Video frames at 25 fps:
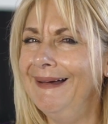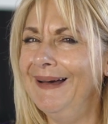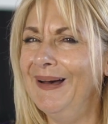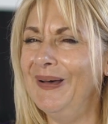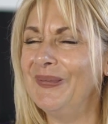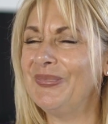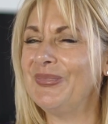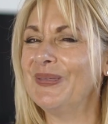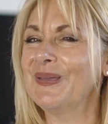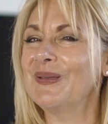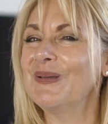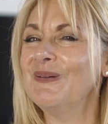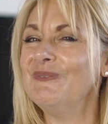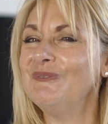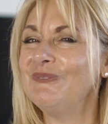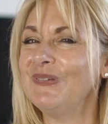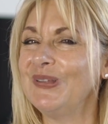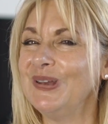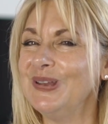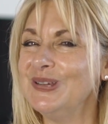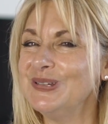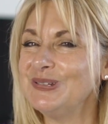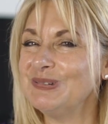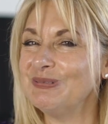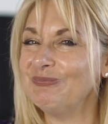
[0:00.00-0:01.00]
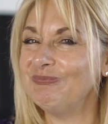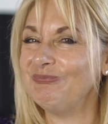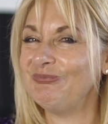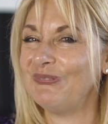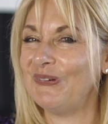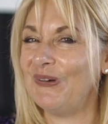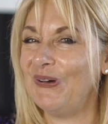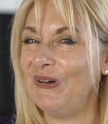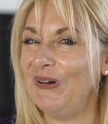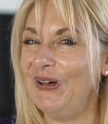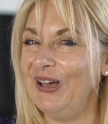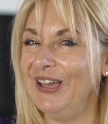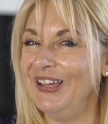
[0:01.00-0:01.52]
I think I'll finish at
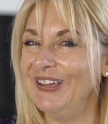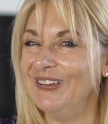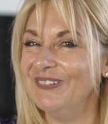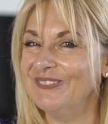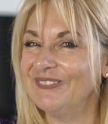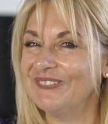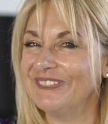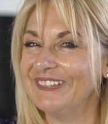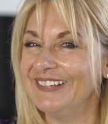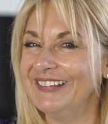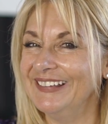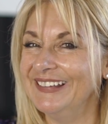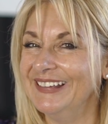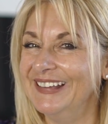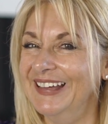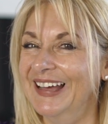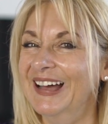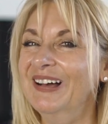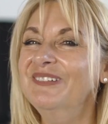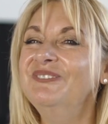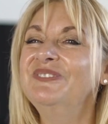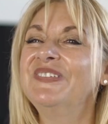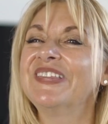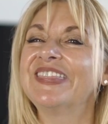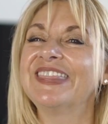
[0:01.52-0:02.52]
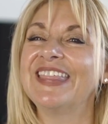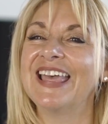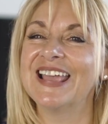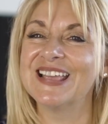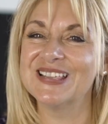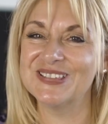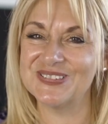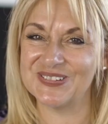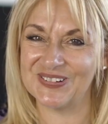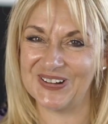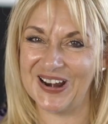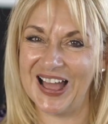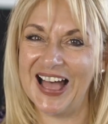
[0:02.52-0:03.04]
5, but
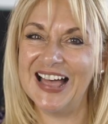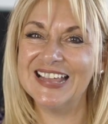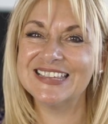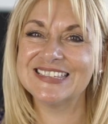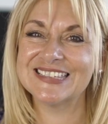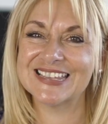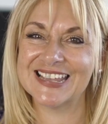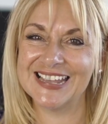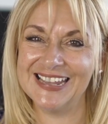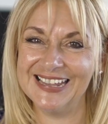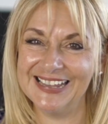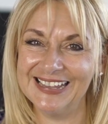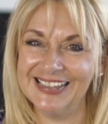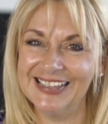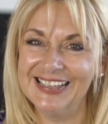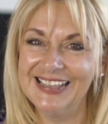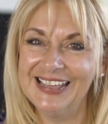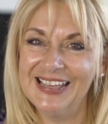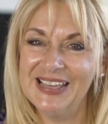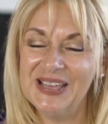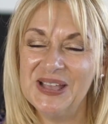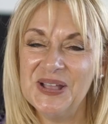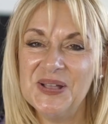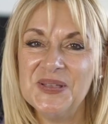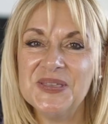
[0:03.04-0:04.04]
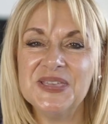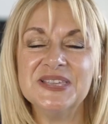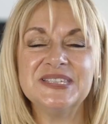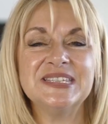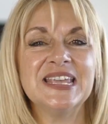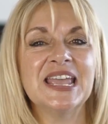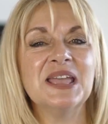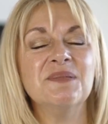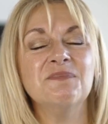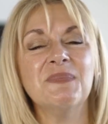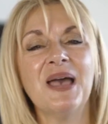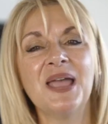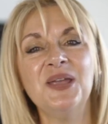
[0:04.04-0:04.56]
thanks for asking. You
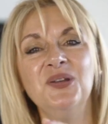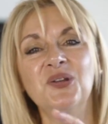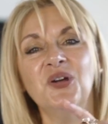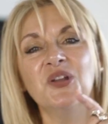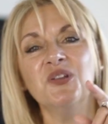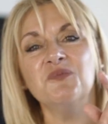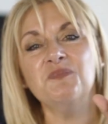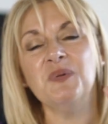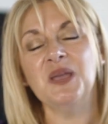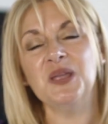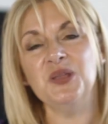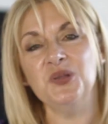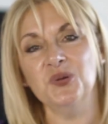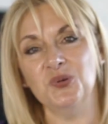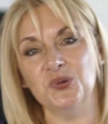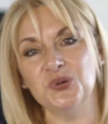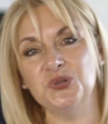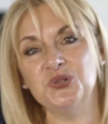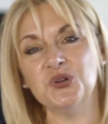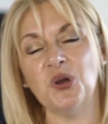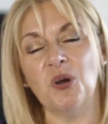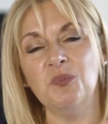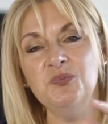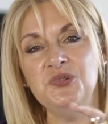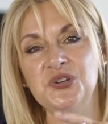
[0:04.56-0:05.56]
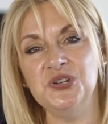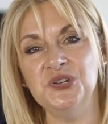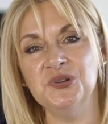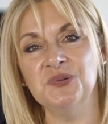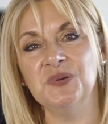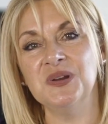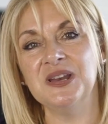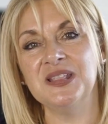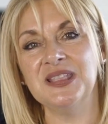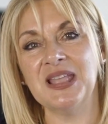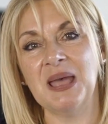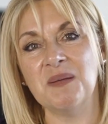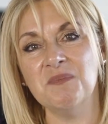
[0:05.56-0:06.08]
see, it may not have been your job to do
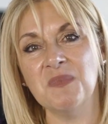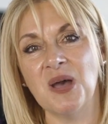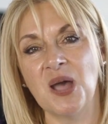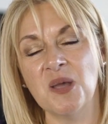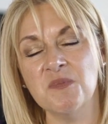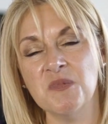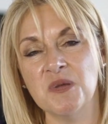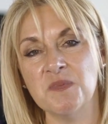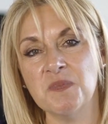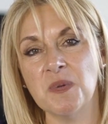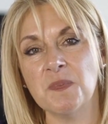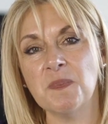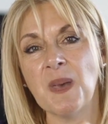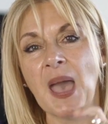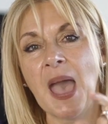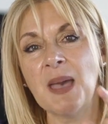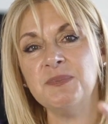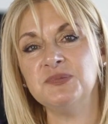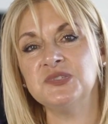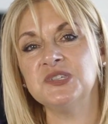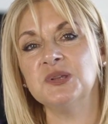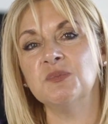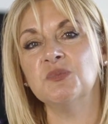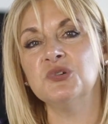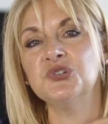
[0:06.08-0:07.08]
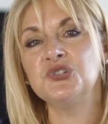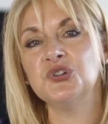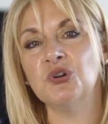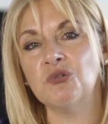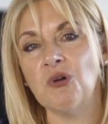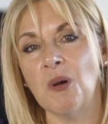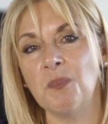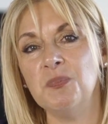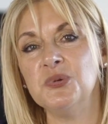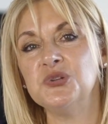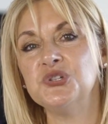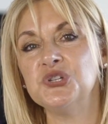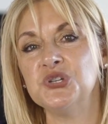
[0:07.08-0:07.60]
it in that moment, but perhaps it was your
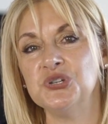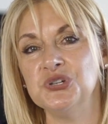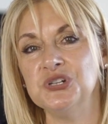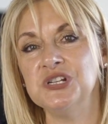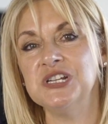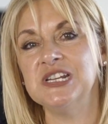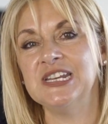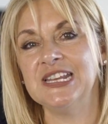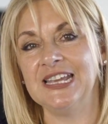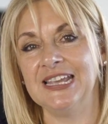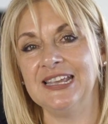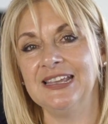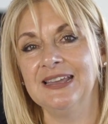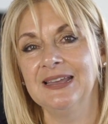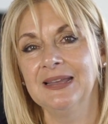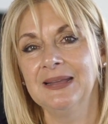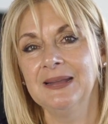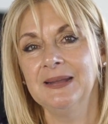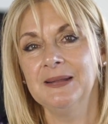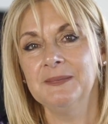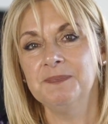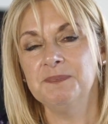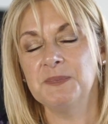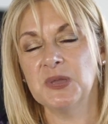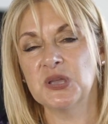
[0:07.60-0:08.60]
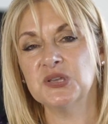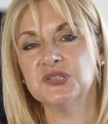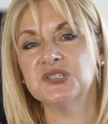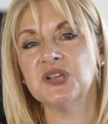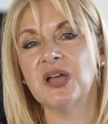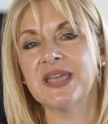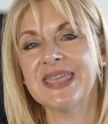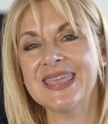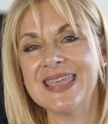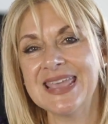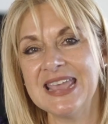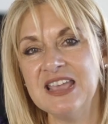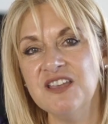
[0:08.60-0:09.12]
opportunity, because
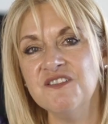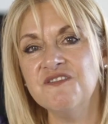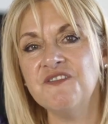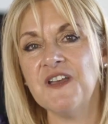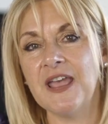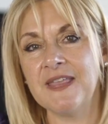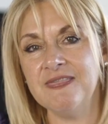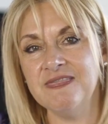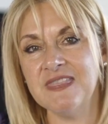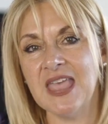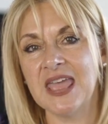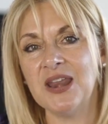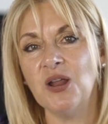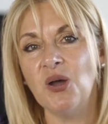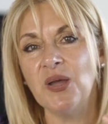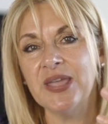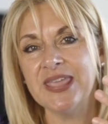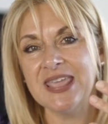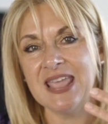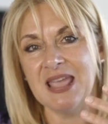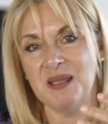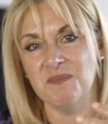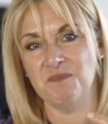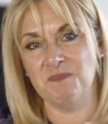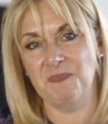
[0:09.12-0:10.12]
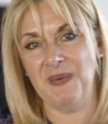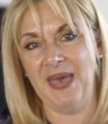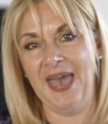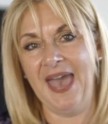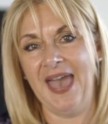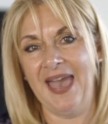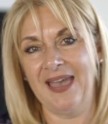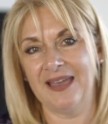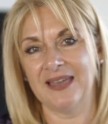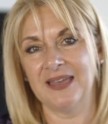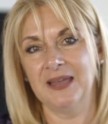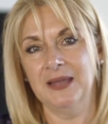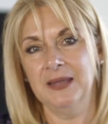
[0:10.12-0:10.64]
I give and then I get
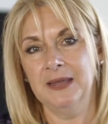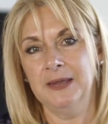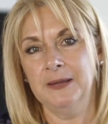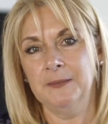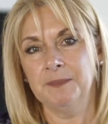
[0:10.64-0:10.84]
back.